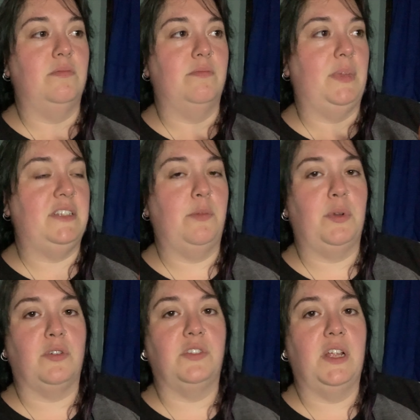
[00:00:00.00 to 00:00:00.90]
my
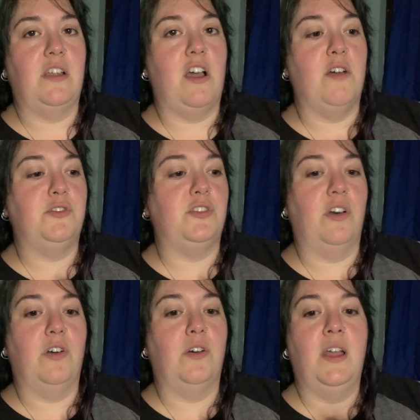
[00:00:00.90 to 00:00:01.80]
typical send off,
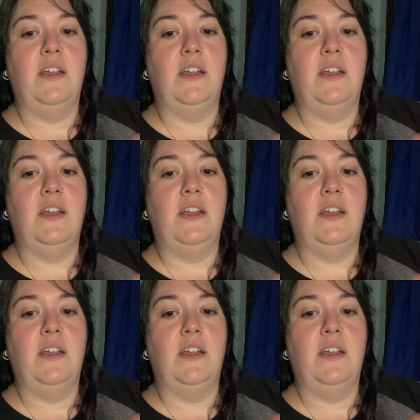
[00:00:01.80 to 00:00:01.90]
so